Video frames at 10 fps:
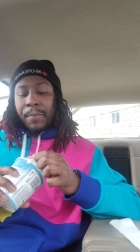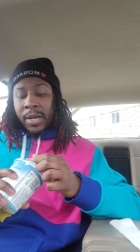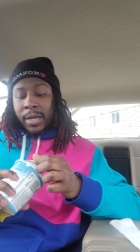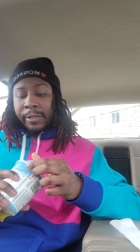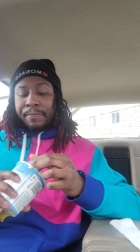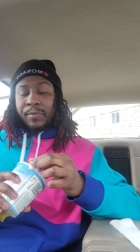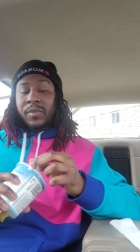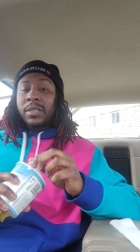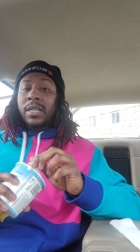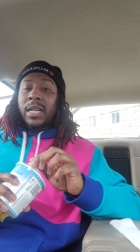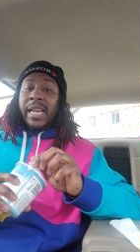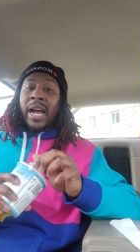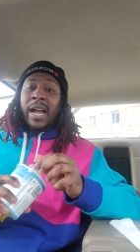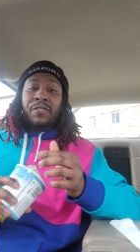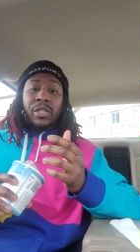But
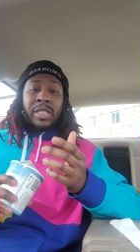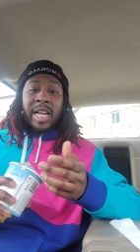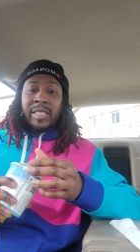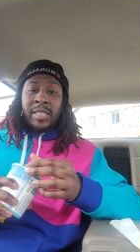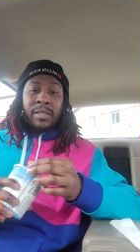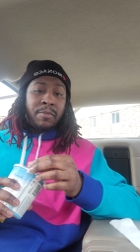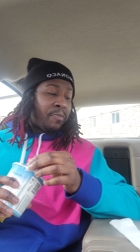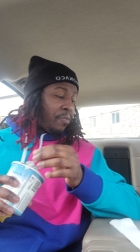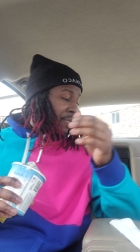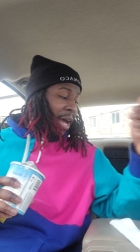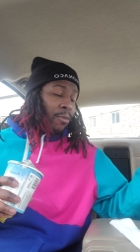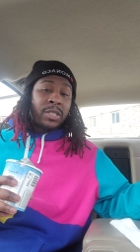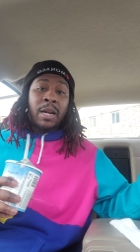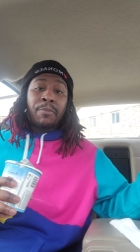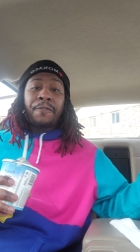now after tasting them, that
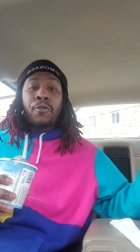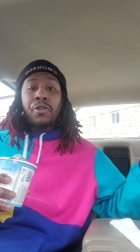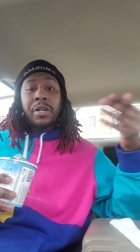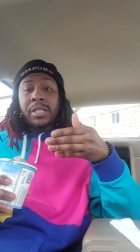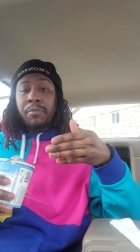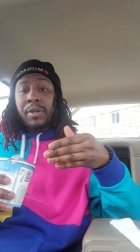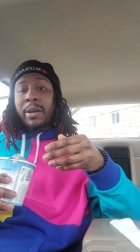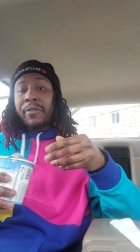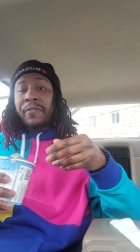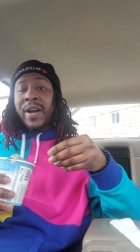was number four. This will be number